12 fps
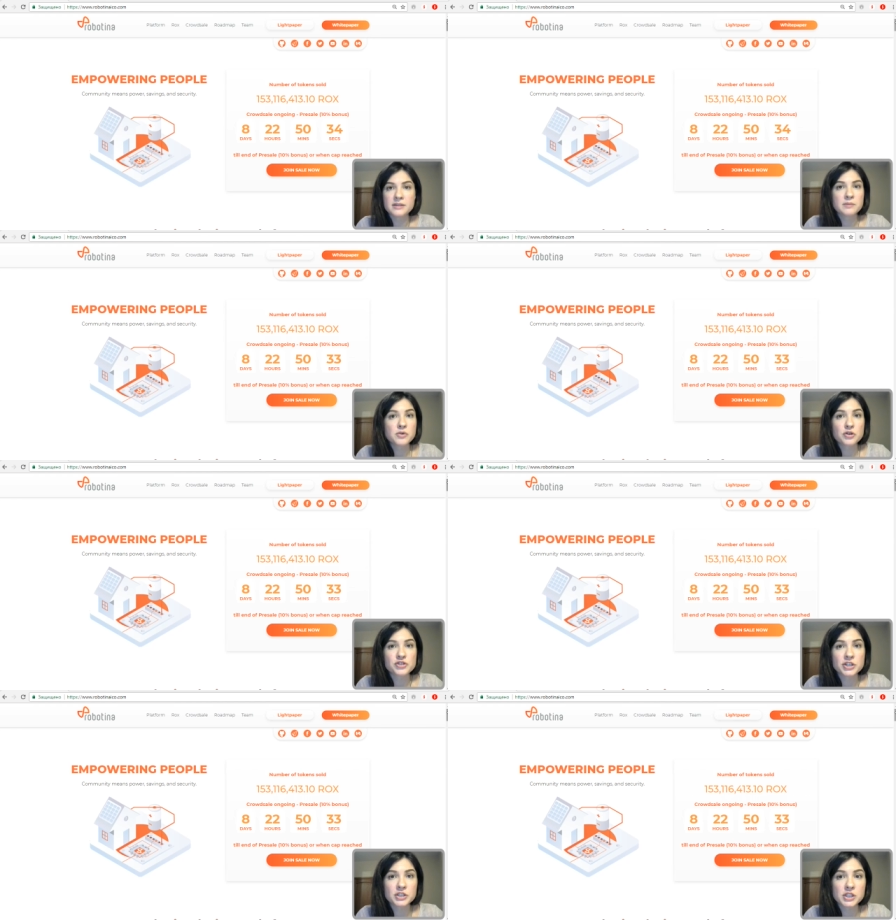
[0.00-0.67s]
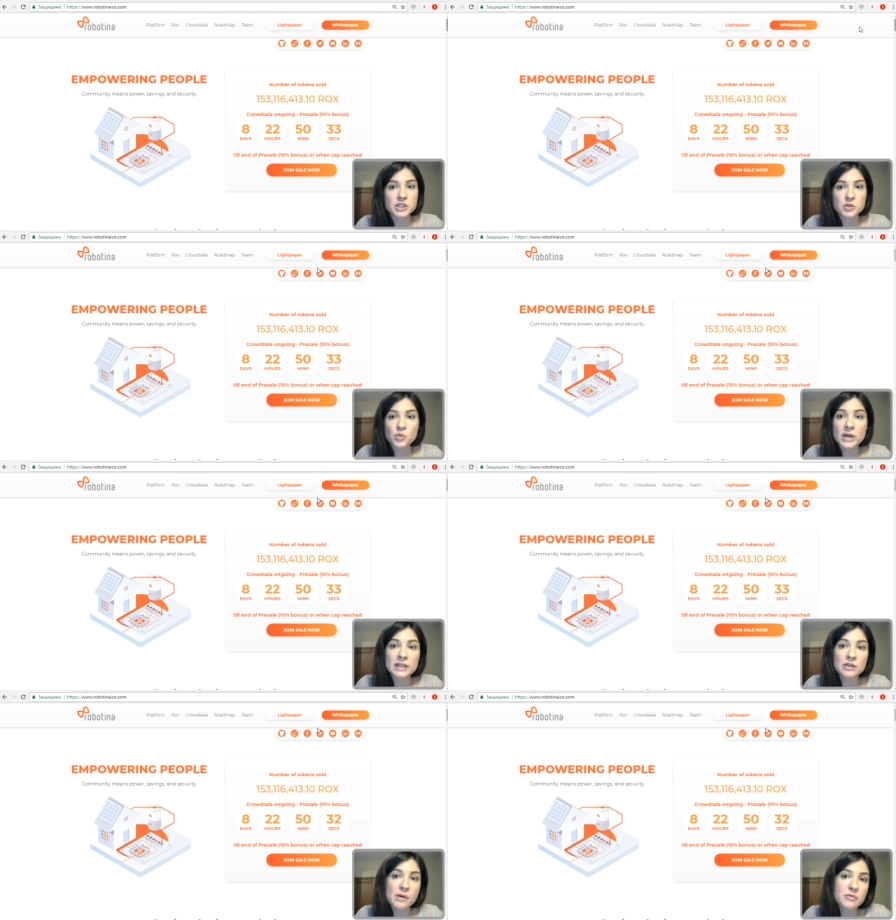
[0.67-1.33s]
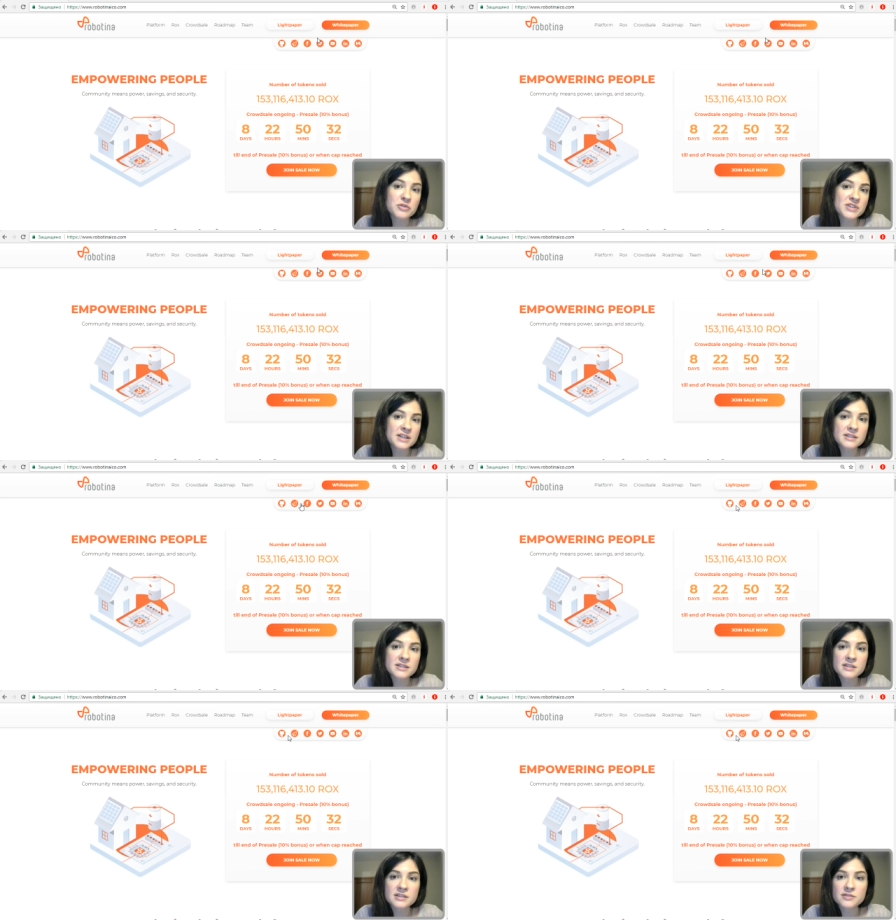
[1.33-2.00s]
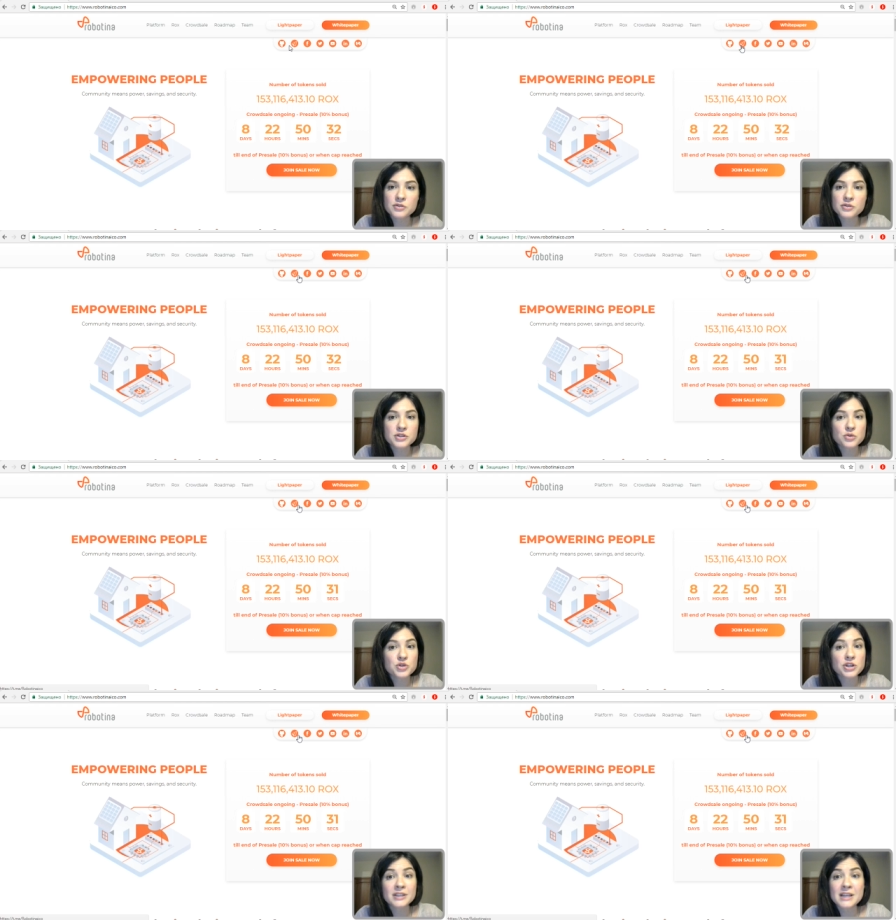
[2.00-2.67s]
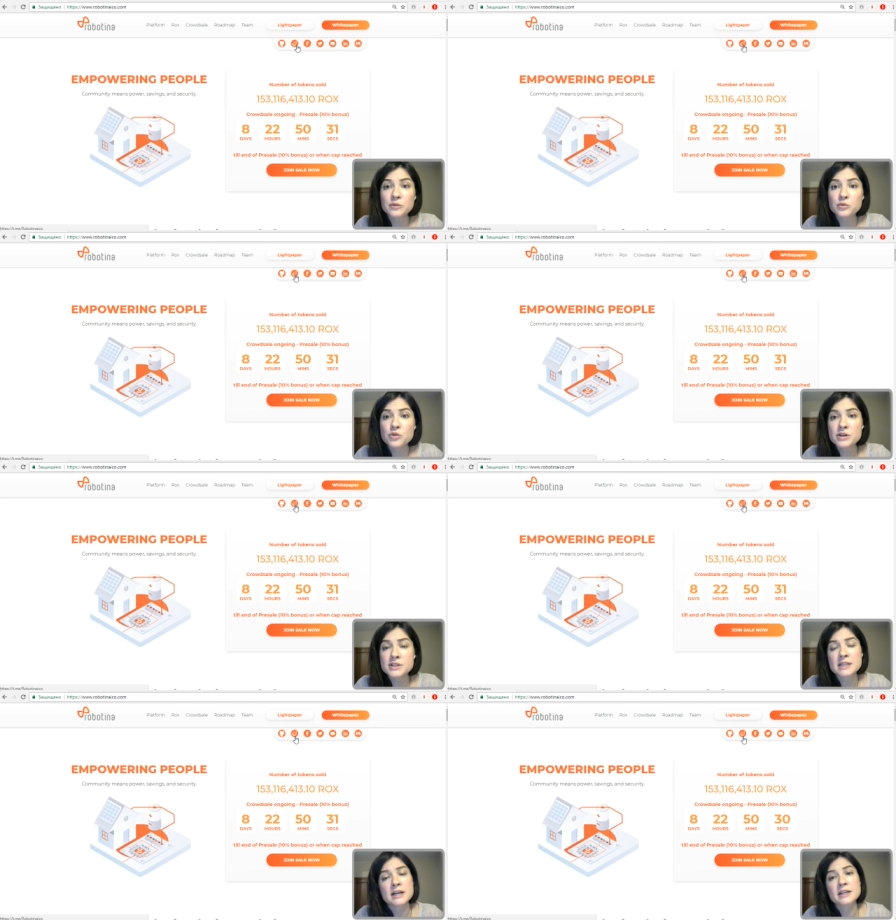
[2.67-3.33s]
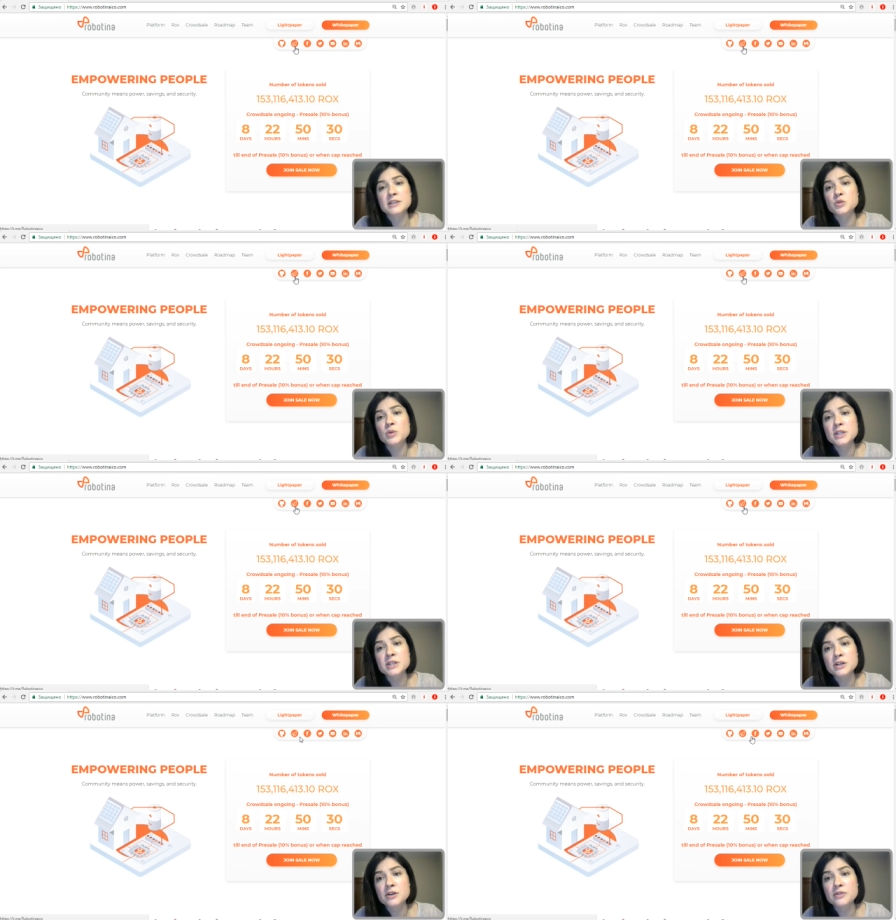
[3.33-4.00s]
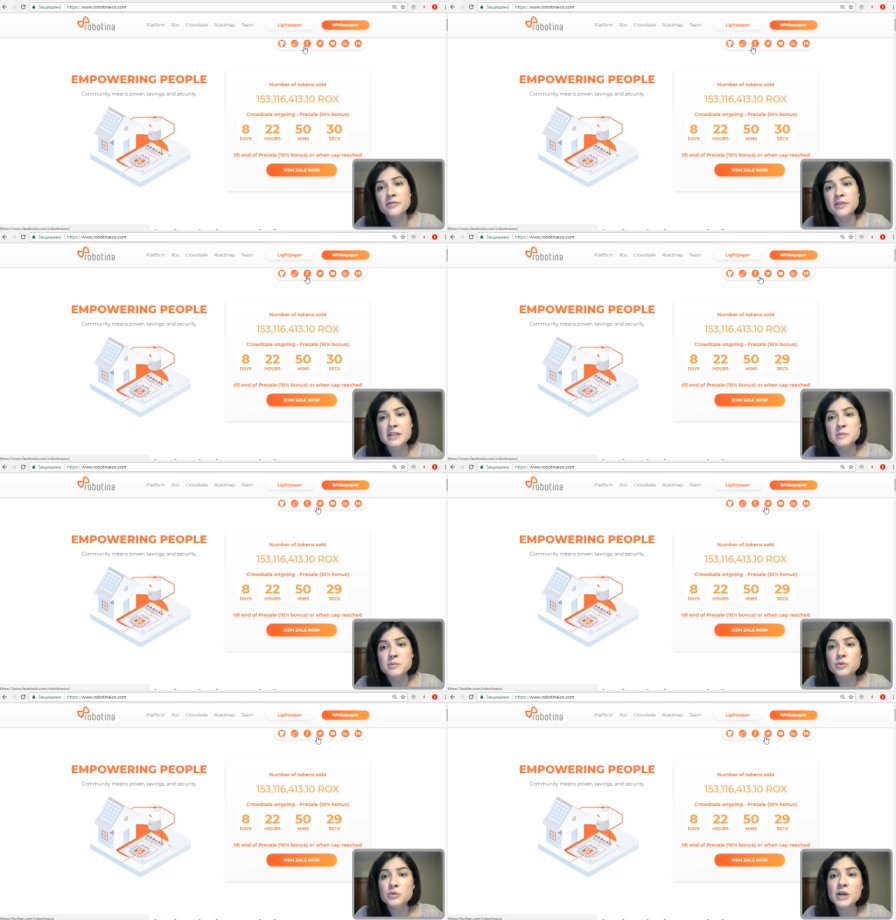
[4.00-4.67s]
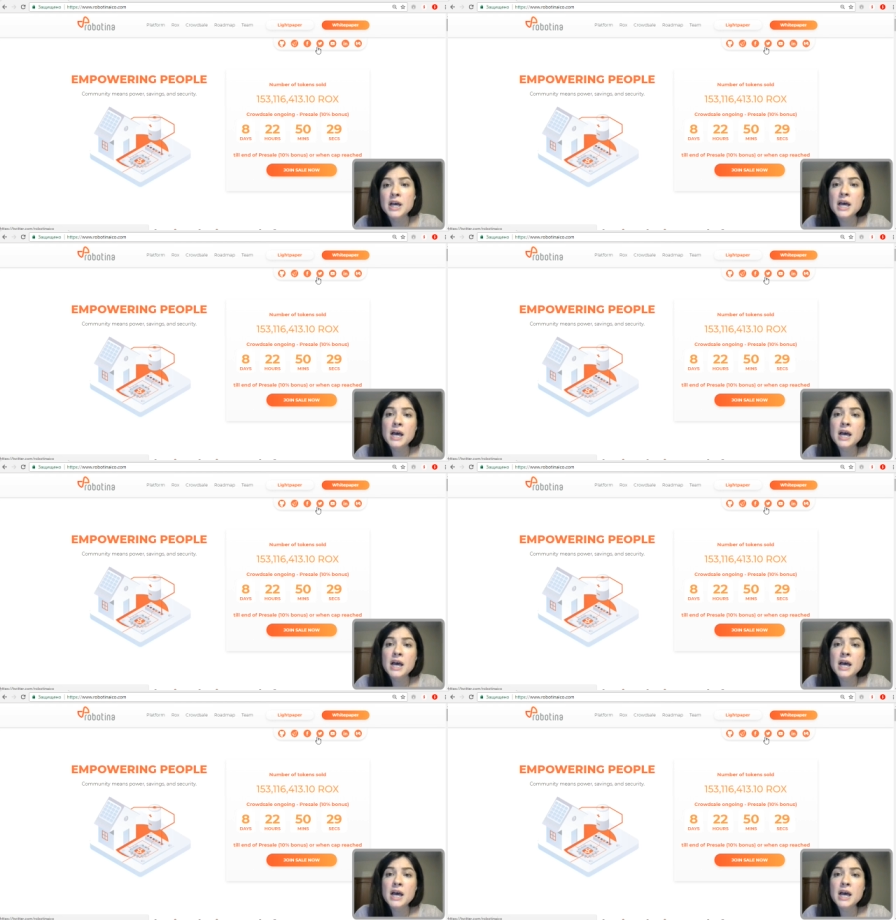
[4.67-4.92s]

the project is widely represented in different social networks like Twitter, Facebook,